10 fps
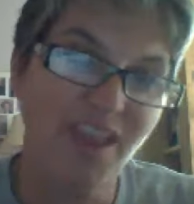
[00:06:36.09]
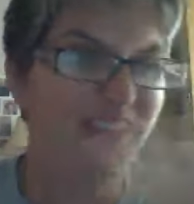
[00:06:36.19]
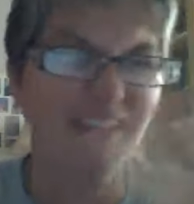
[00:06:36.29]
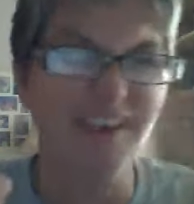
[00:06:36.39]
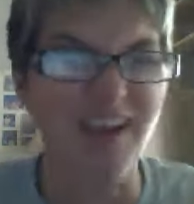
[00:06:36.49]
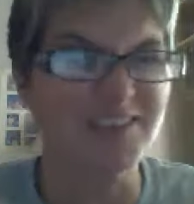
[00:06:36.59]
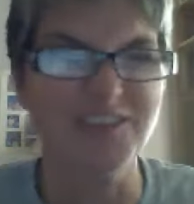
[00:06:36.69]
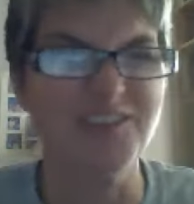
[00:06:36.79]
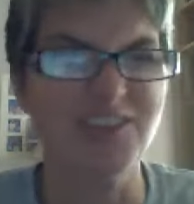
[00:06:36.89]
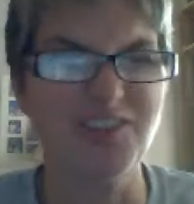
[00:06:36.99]
that
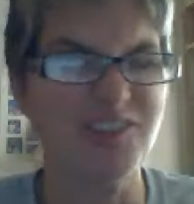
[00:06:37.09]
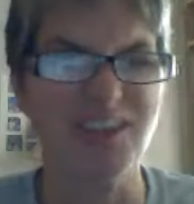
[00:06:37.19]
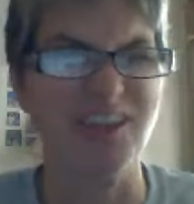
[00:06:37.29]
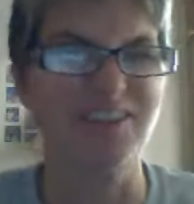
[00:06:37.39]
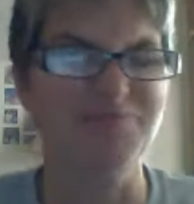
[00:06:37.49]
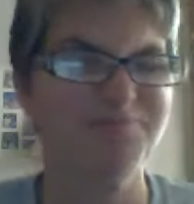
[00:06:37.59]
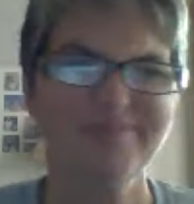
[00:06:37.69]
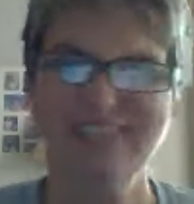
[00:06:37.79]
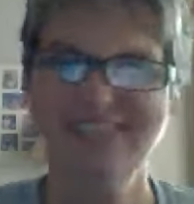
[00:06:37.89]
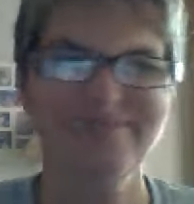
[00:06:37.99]
causes you to go,
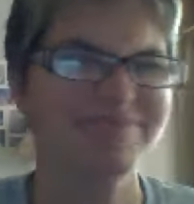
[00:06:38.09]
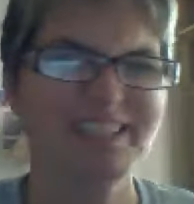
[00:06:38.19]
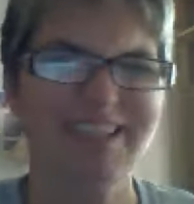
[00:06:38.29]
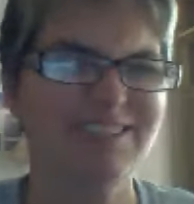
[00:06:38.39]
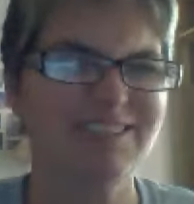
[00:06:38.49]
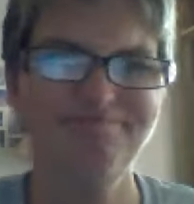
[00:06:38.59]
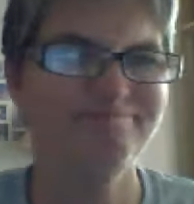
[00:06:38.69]
no,